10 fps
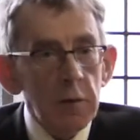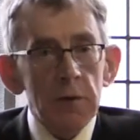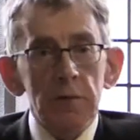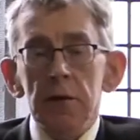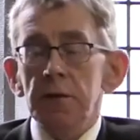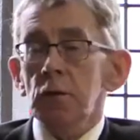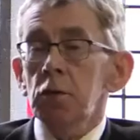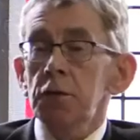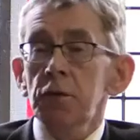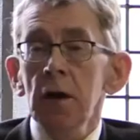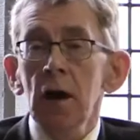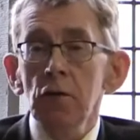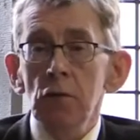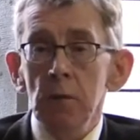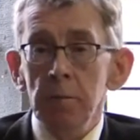I want to ask the question, how
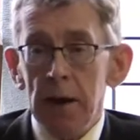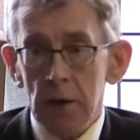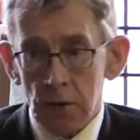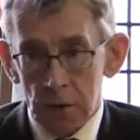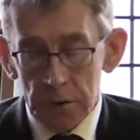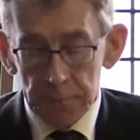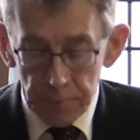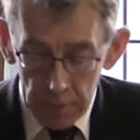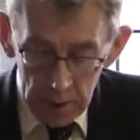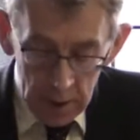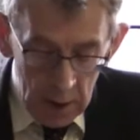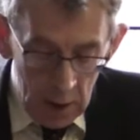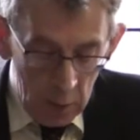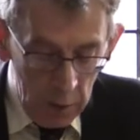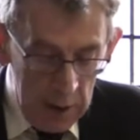did we manage it?
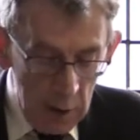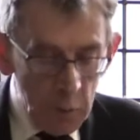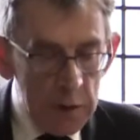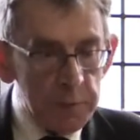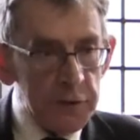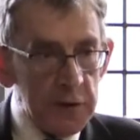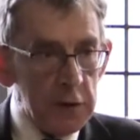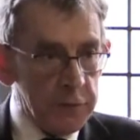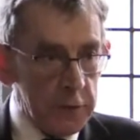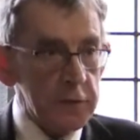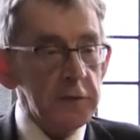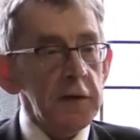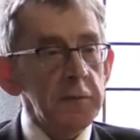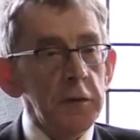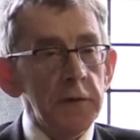Well, we preserved it,
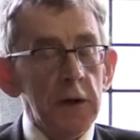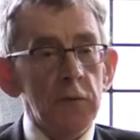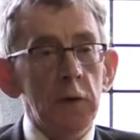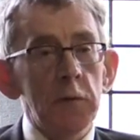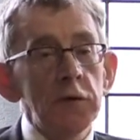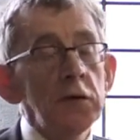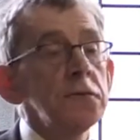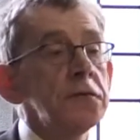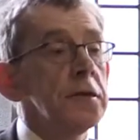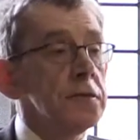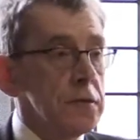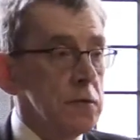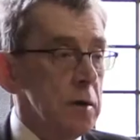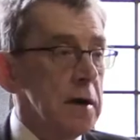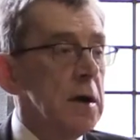let's put it that way. We didn't fritter it
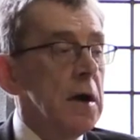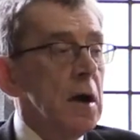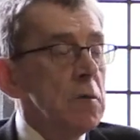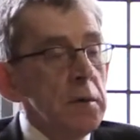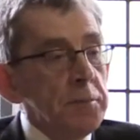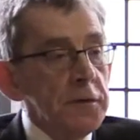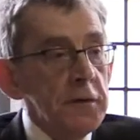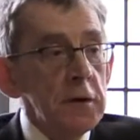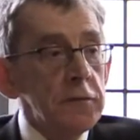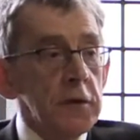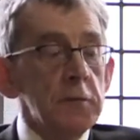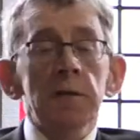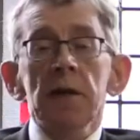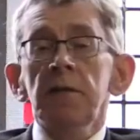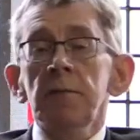away, we preserved it,
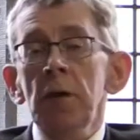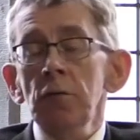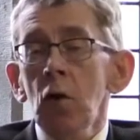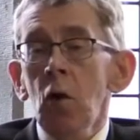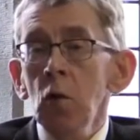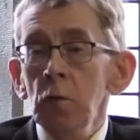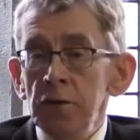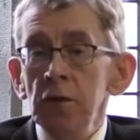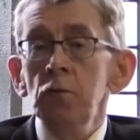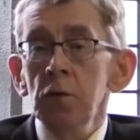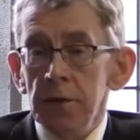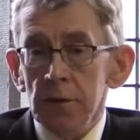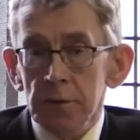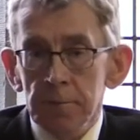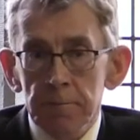but that's about all we did with
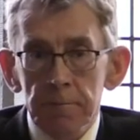it.